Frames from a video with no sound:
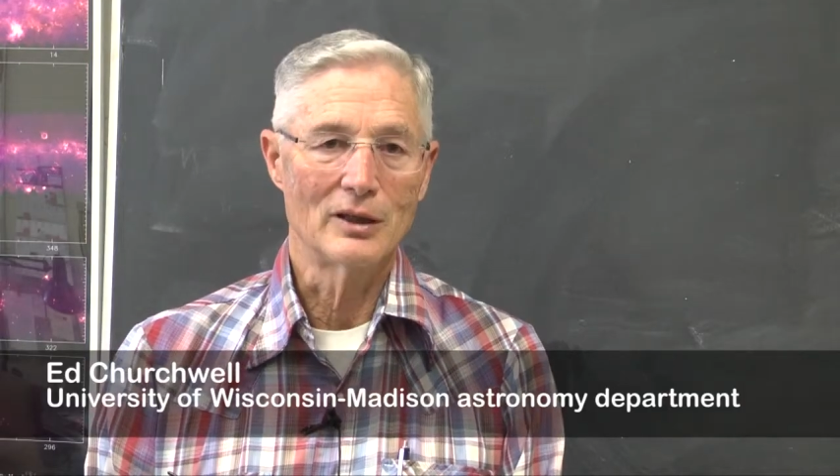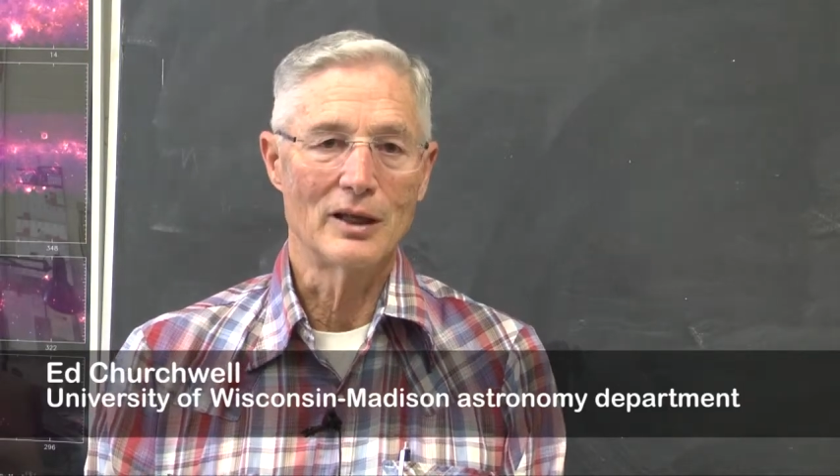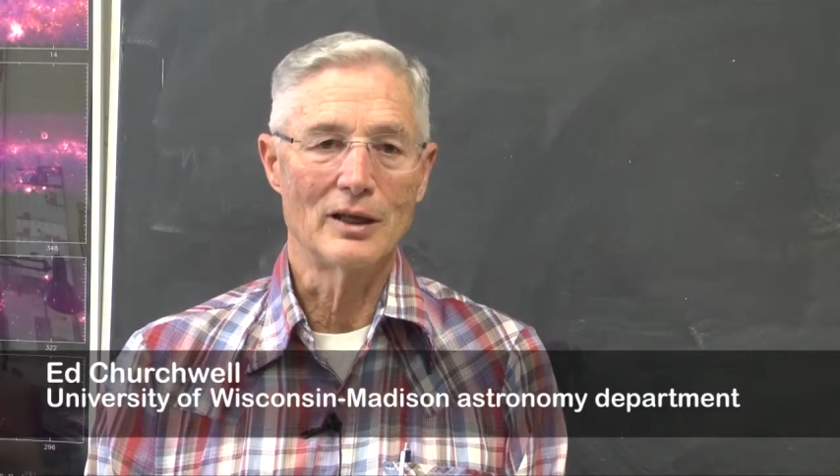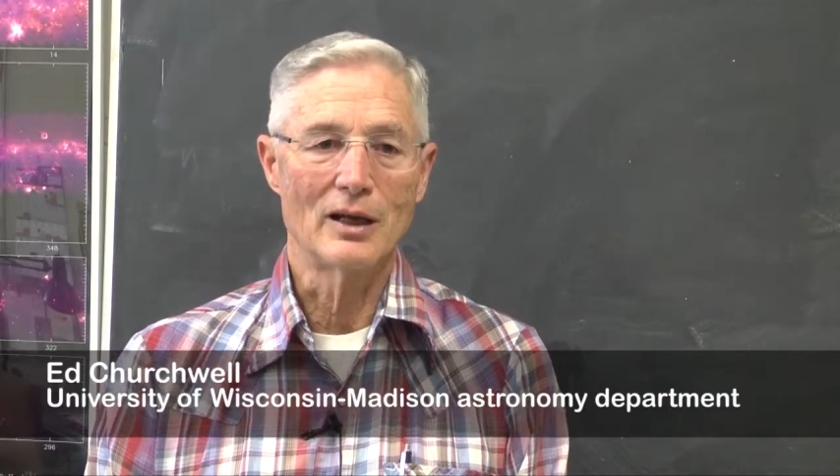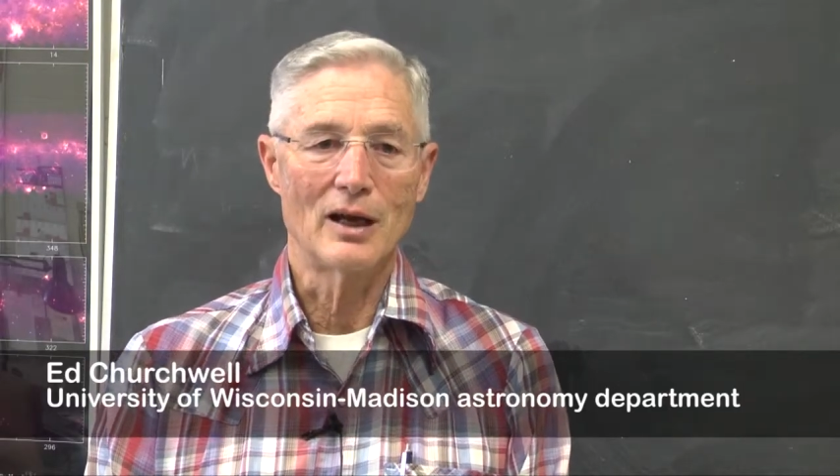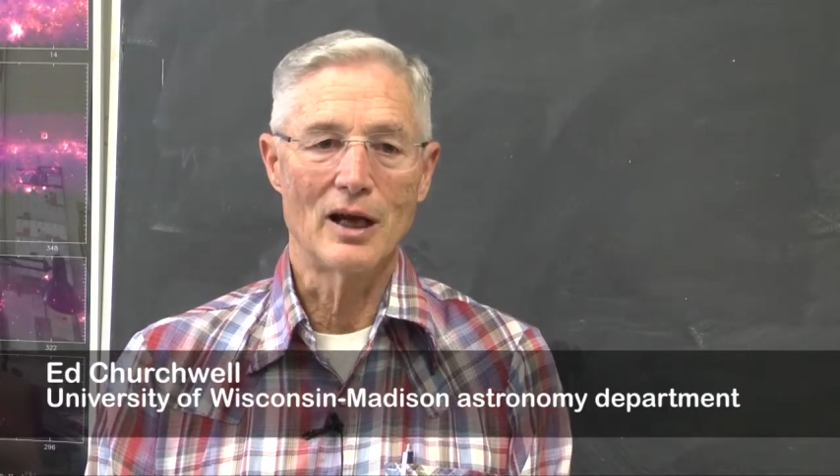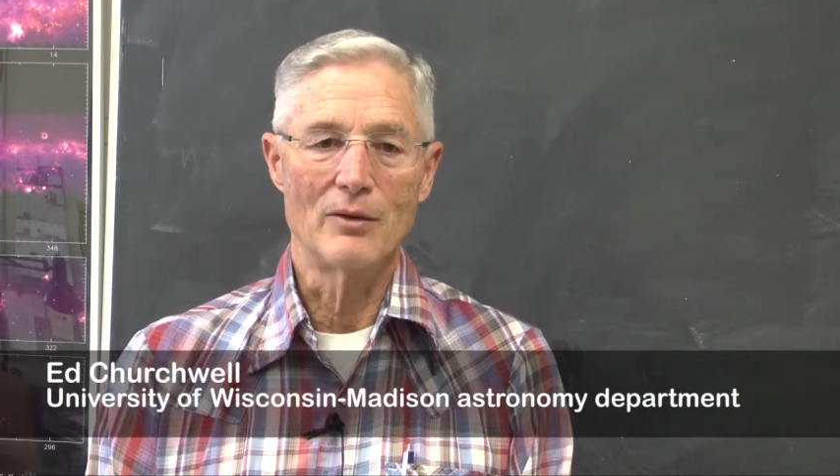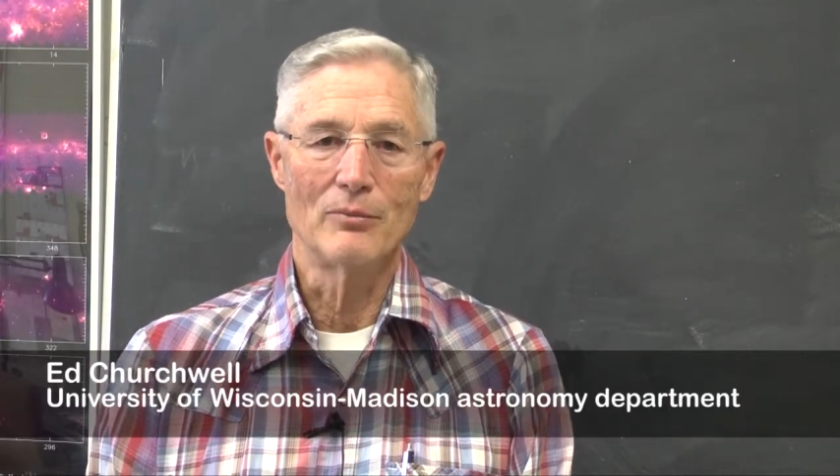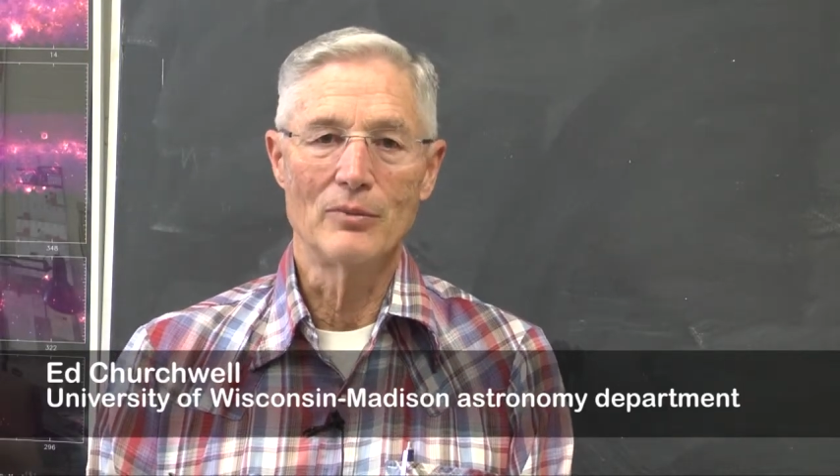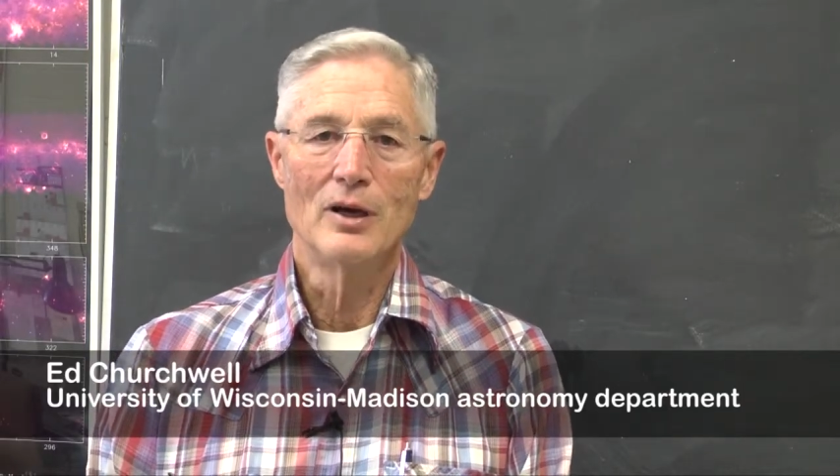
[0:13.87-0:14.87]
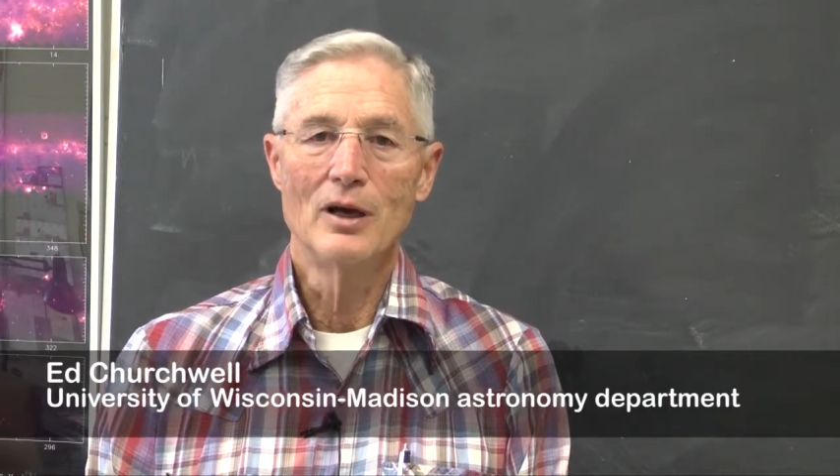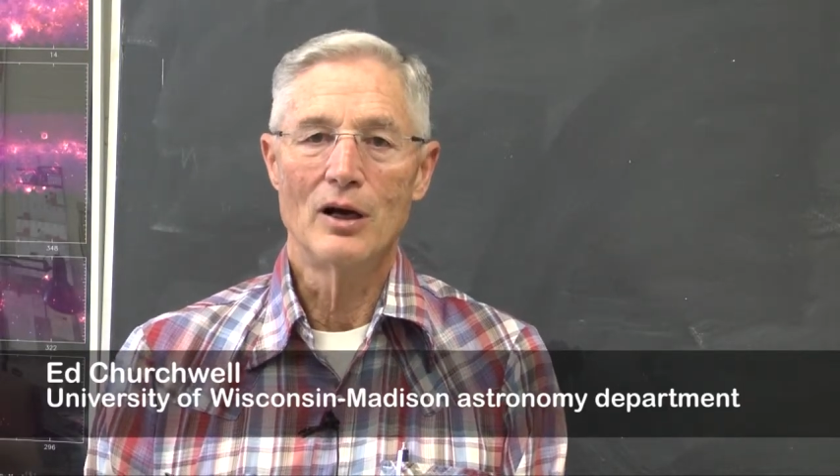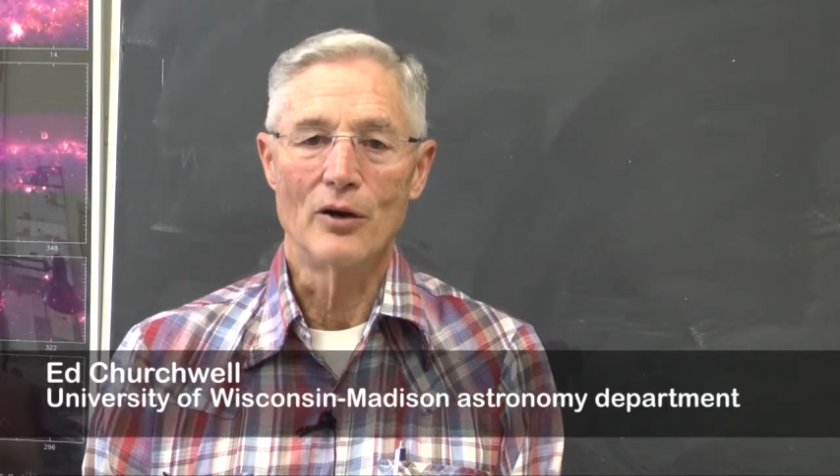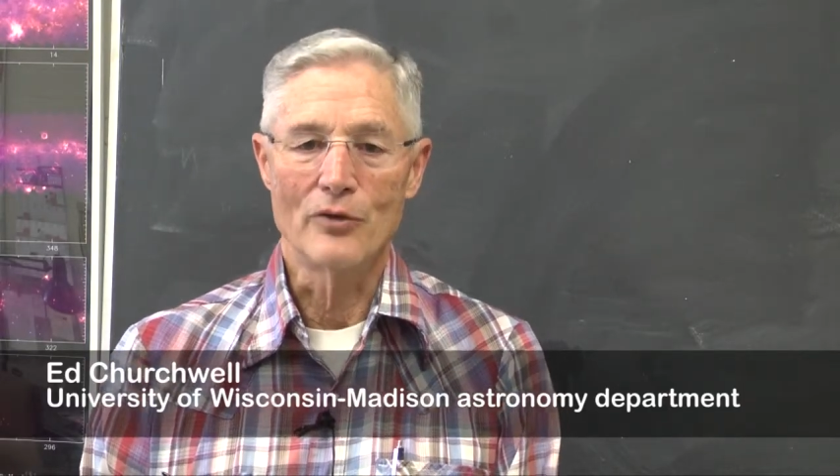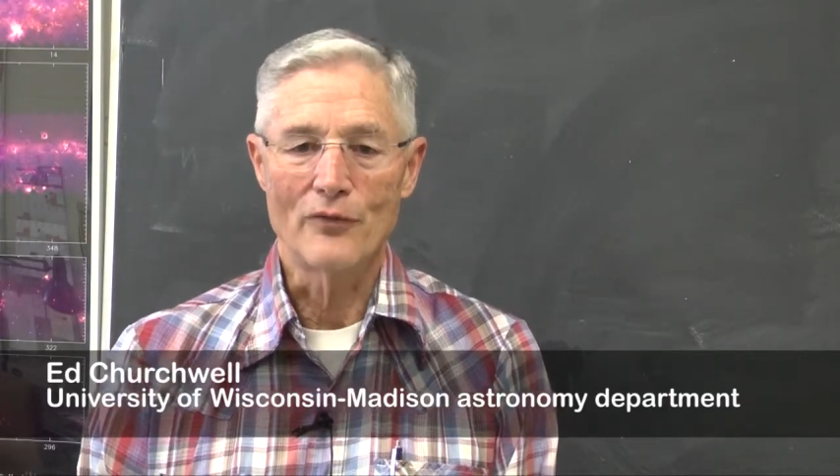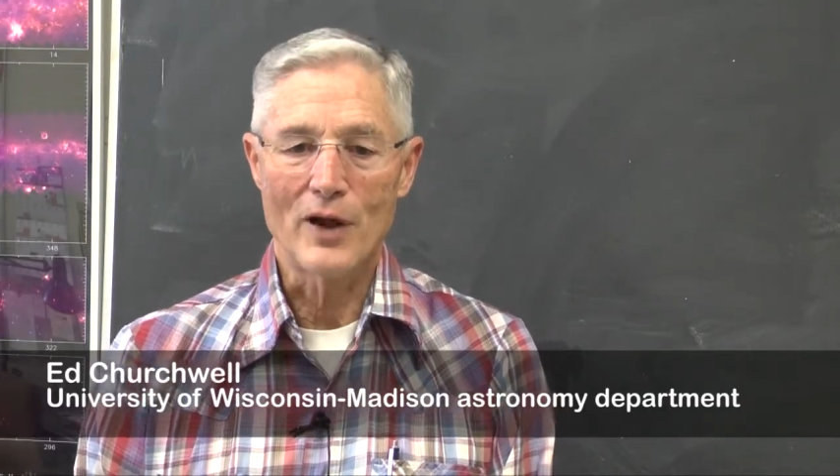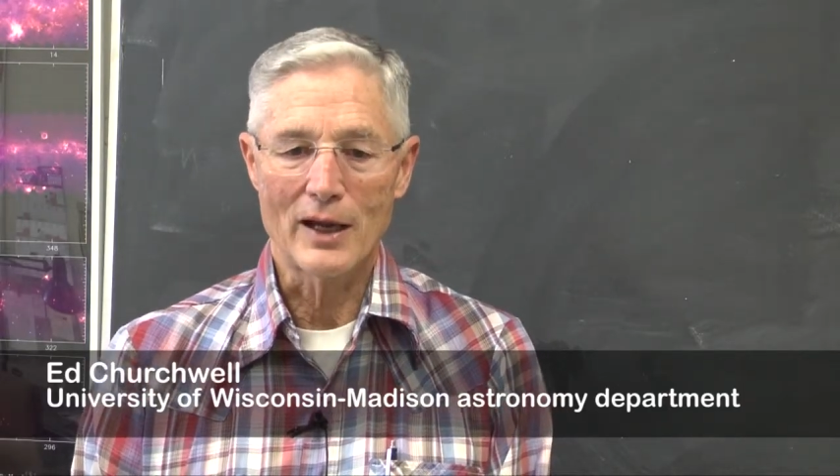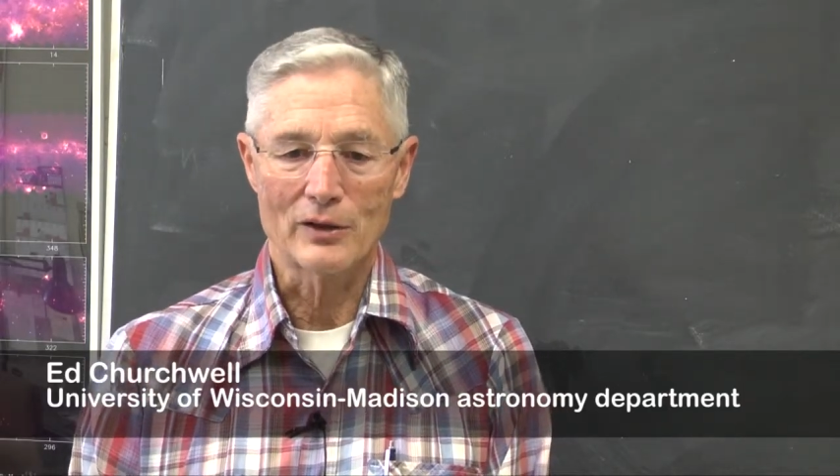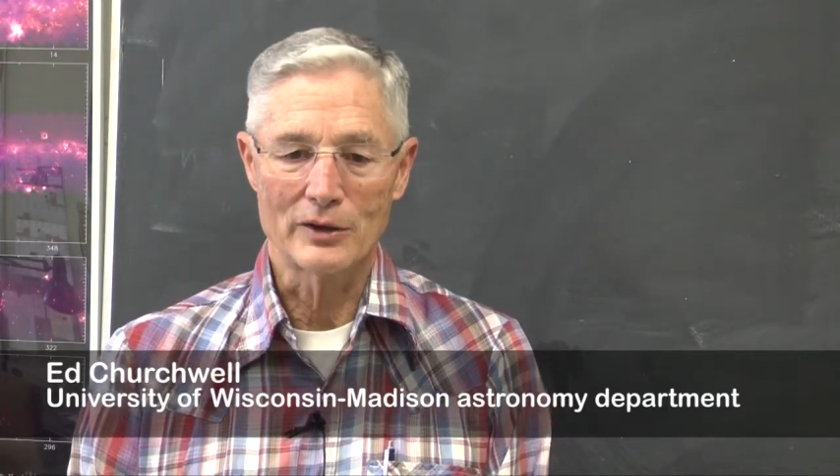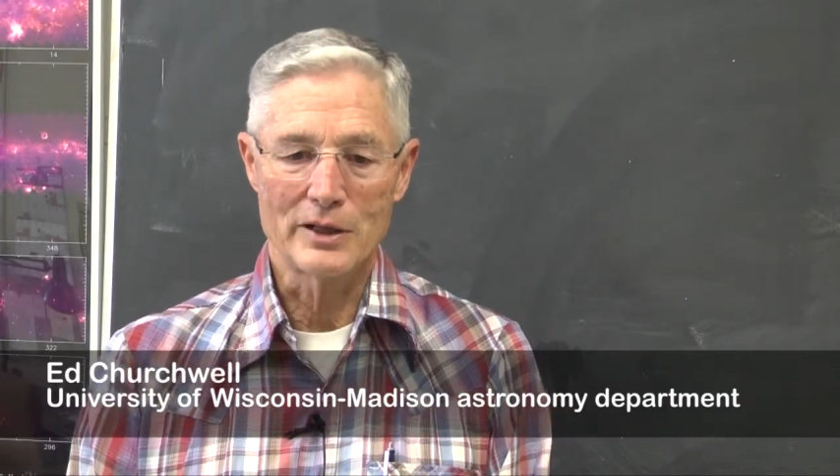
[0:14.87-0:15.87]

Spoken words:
and I'm on the faculty